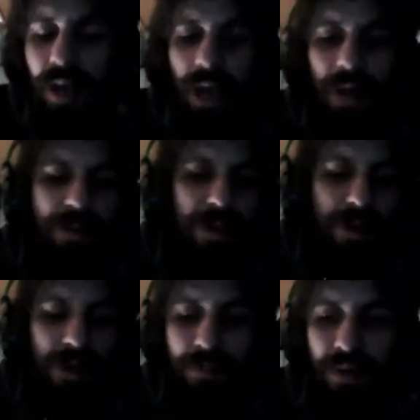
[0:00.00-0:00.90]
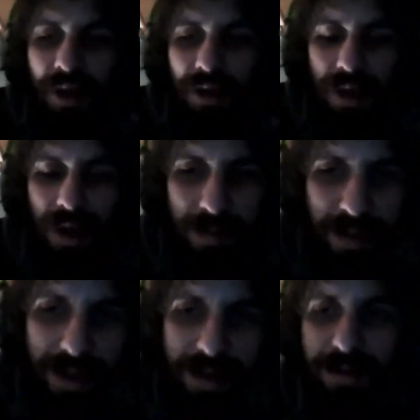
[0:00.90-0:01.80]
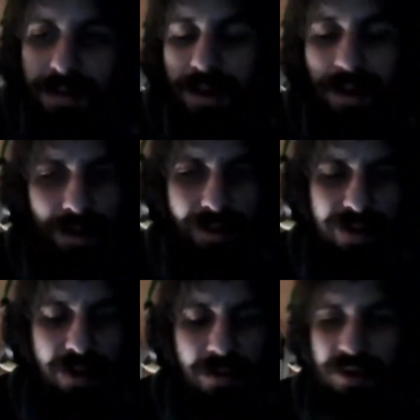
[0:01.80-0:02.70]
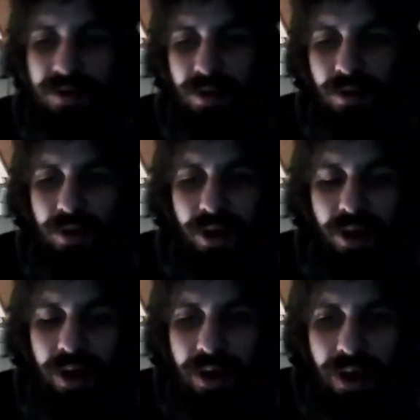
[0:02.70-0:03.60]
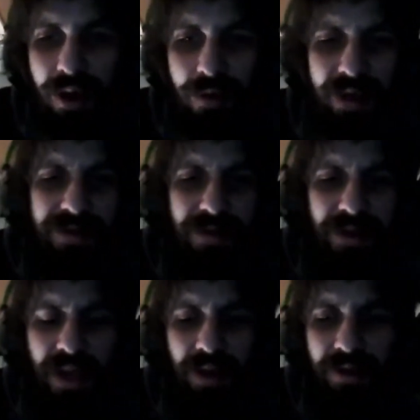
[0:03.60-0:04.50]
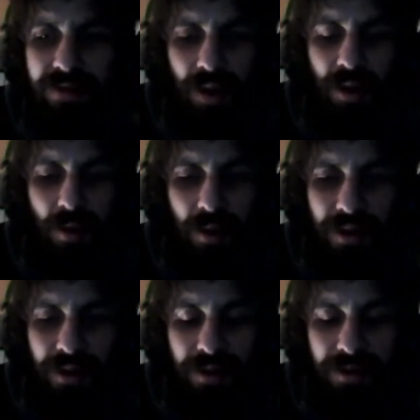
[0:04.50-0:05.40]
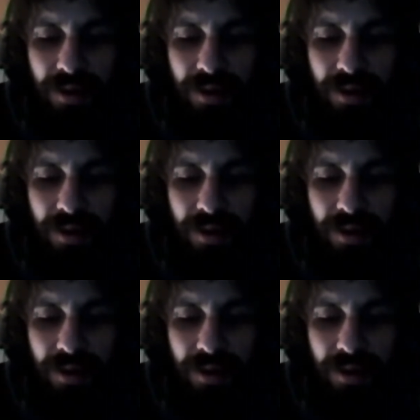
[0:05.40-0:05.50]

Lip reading: have a little bit. I mean, there's so much going on. That's a Candace Owens.